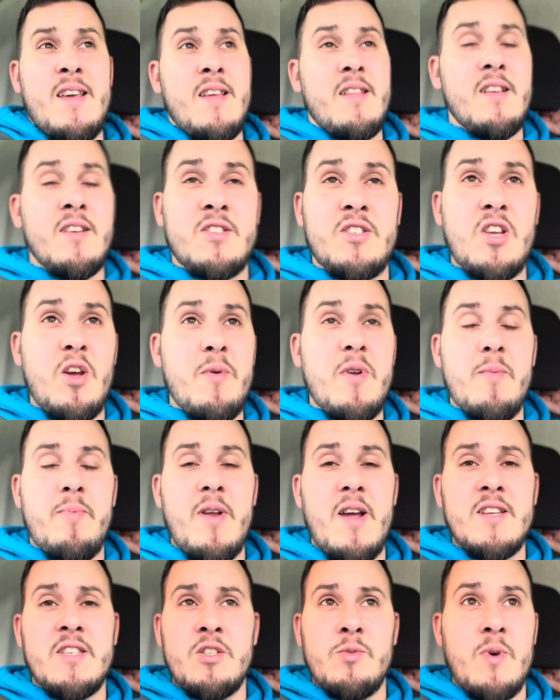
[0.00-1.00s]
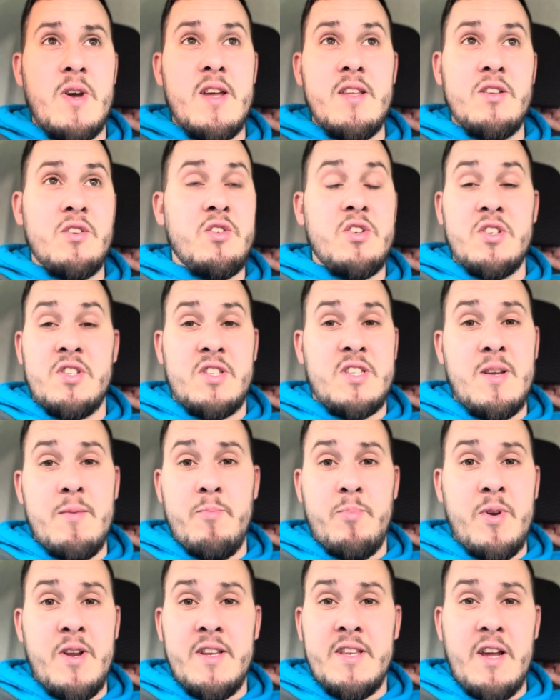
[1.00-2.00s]
There's so many places where you just
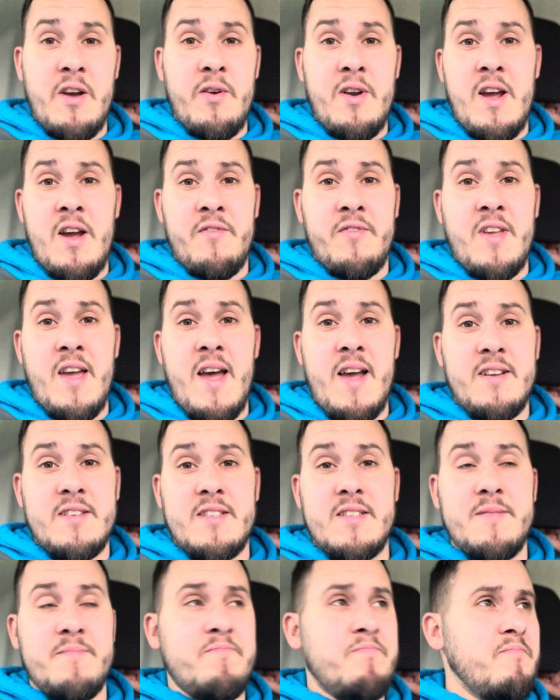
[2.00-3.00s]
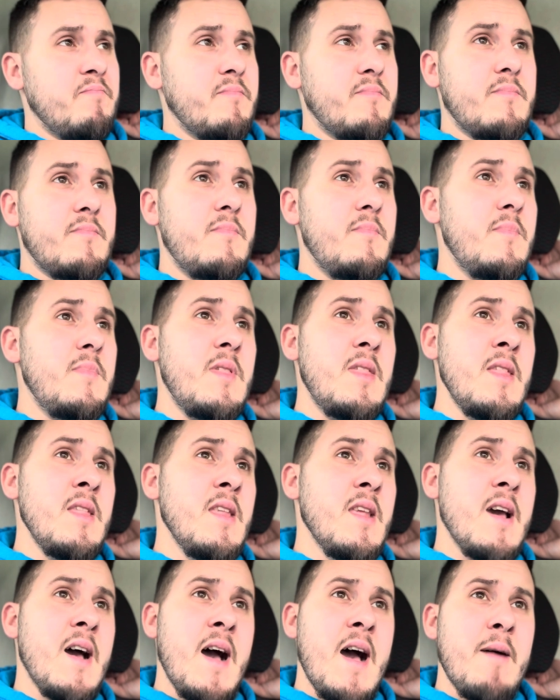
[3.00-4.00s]
simply don't have gas,
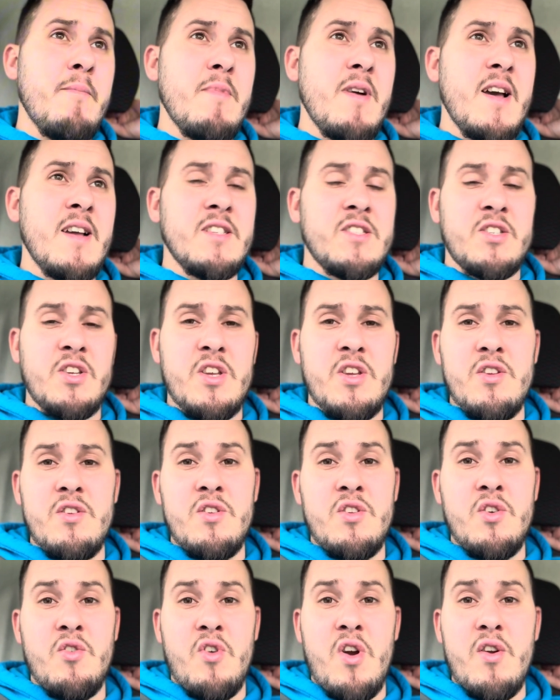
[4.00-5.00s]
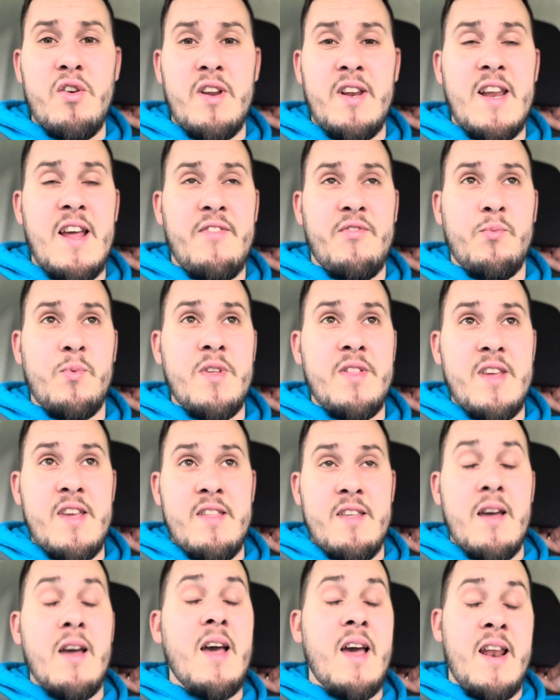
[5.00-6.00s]
and so you're only left with
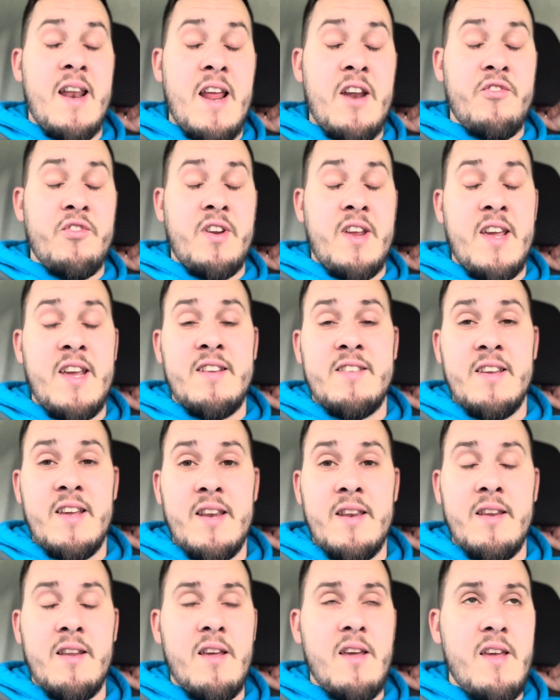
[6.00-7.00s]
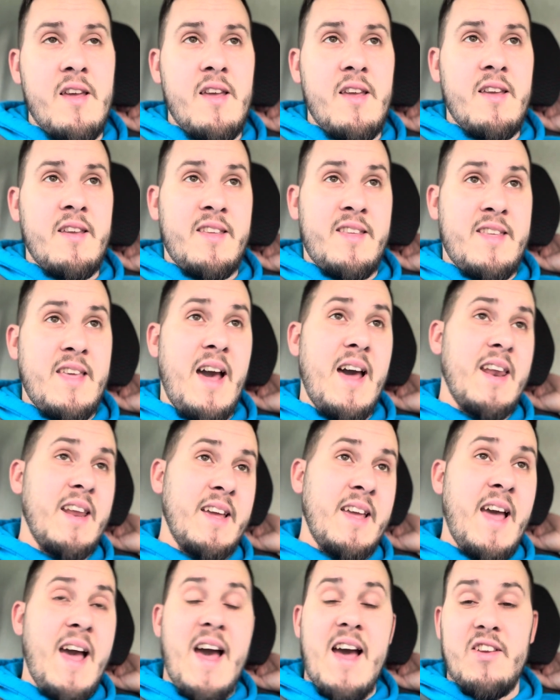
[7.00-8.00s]
either electric heating, Cala
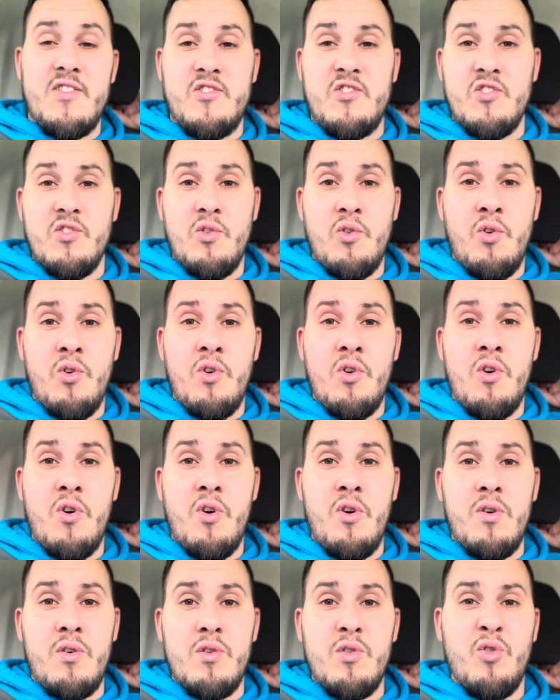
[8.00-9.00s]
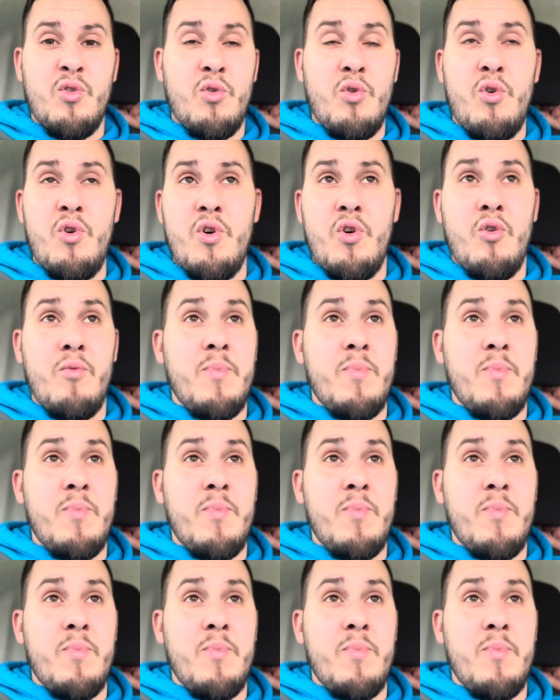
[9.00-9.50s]
gas, or oil.